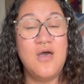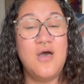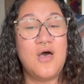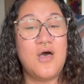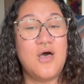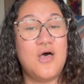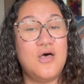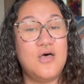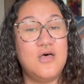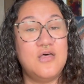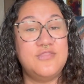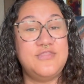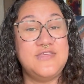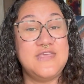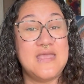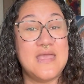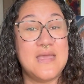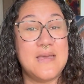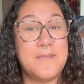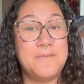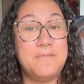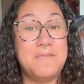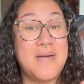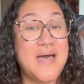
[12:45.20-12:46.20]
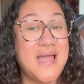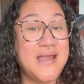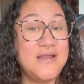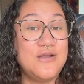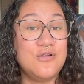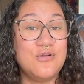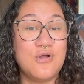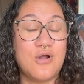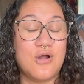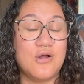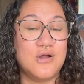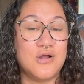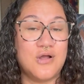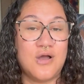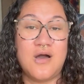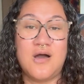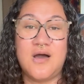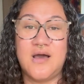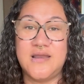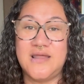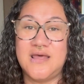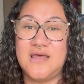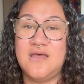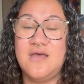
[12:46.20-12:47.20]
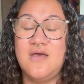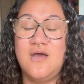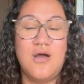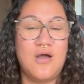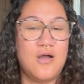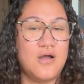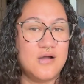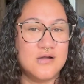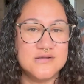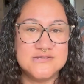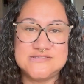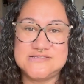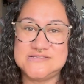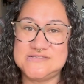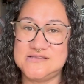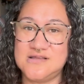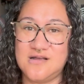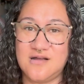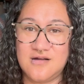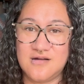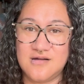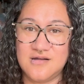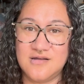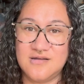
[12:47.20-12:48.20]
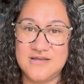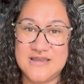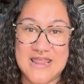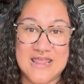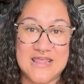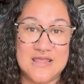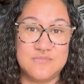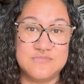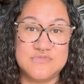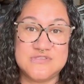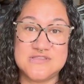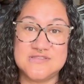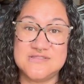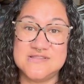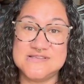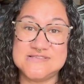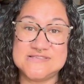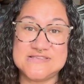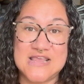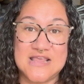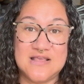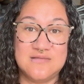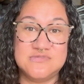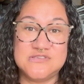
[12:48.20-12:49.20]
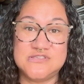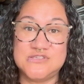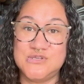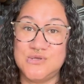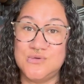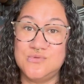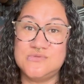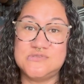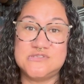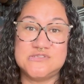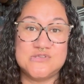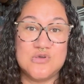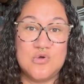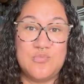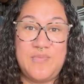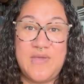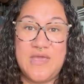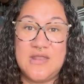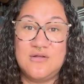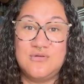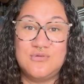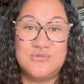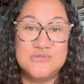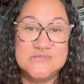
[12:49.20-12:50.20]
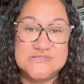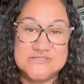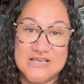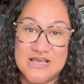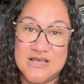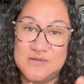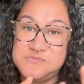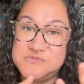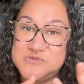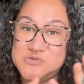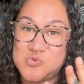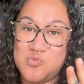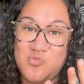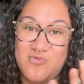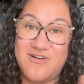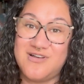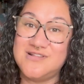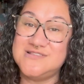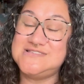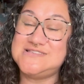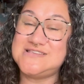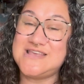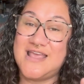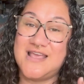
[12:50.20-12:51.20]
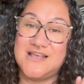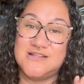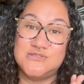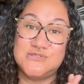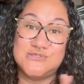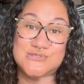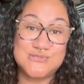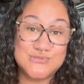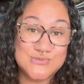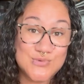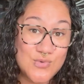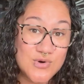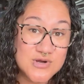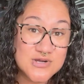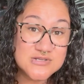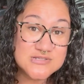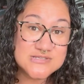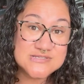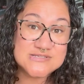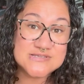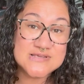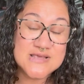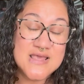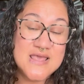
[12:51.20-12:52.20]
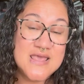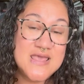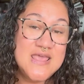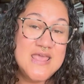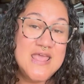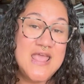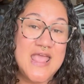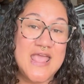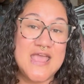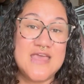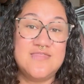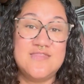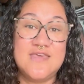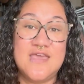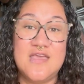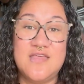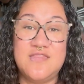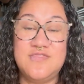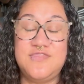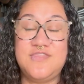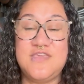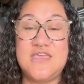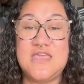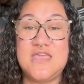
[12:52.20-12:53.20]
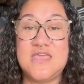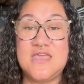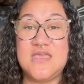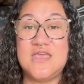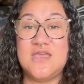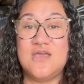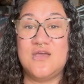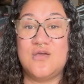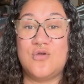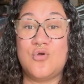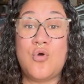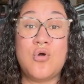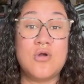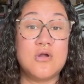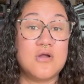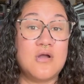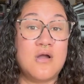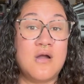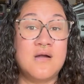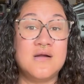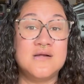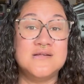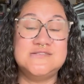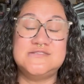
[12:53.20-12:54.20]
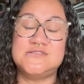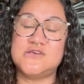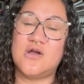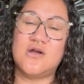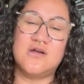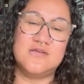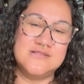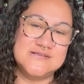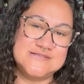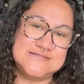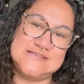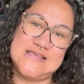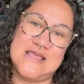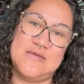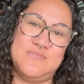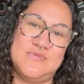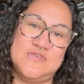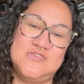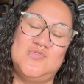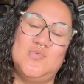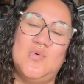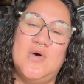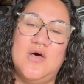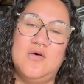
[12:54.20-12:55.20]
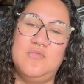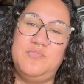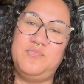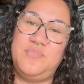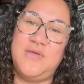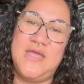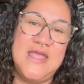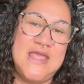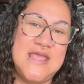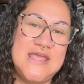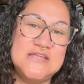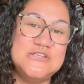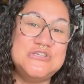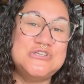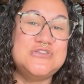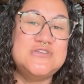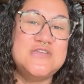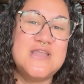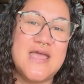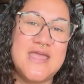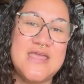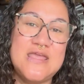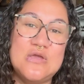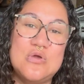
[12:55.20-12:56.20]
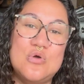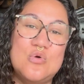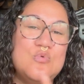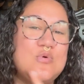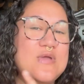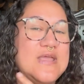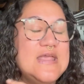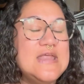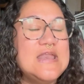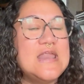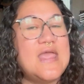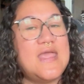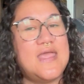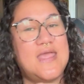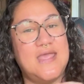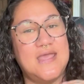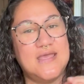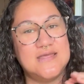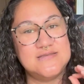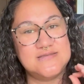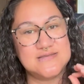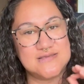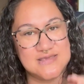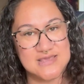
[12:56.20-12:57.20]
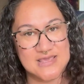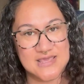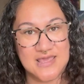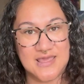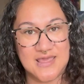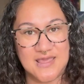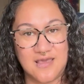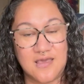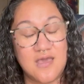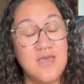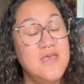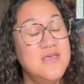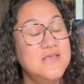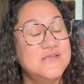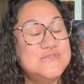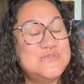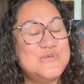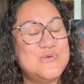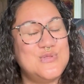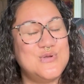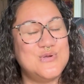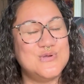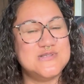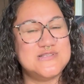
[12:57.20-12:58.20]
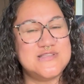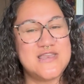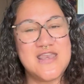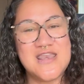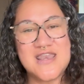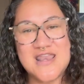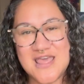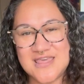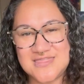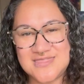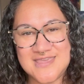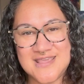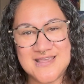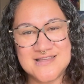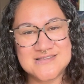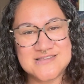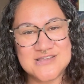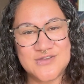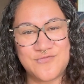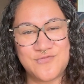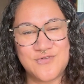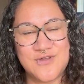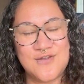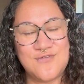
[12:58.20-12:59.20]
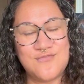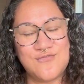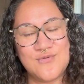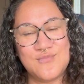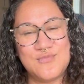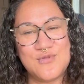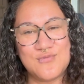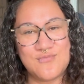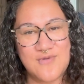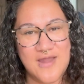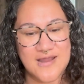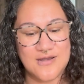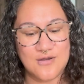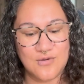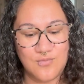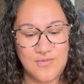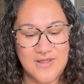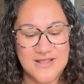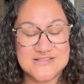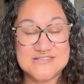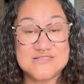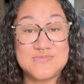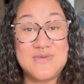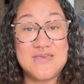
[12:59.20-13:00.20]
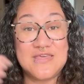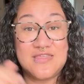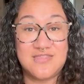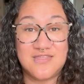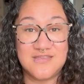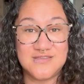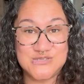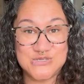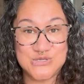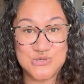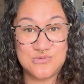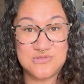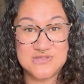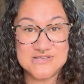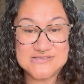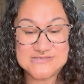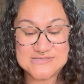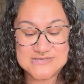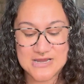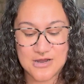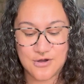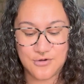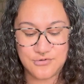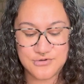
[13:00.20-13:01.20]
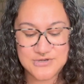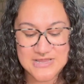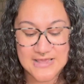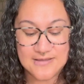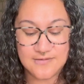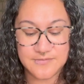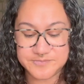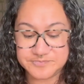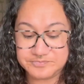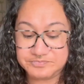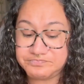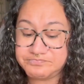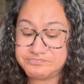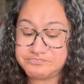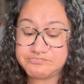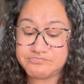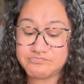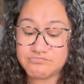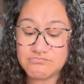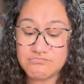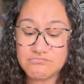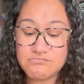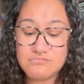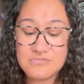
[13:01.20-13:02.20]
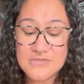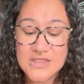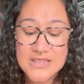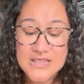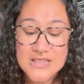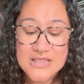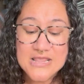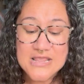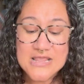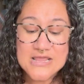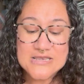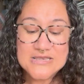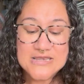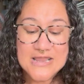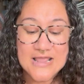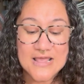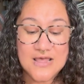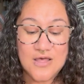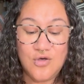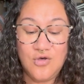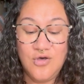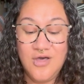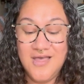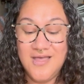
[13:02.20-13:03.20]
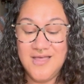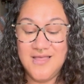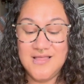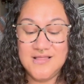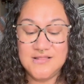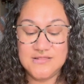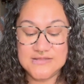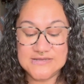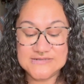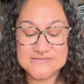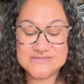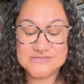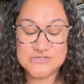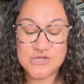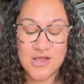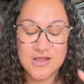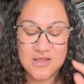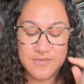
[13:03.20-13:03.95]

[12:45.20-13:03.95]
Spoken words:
All the minor arcana are named the same suit. So Pentacles, Cups, Wands, and Swords. And then the court cards are the same as well. Page, Knight, Queen, and King. So there's nothing different from the Rider-Waite-Smith to this tarot deck. Now, let's talk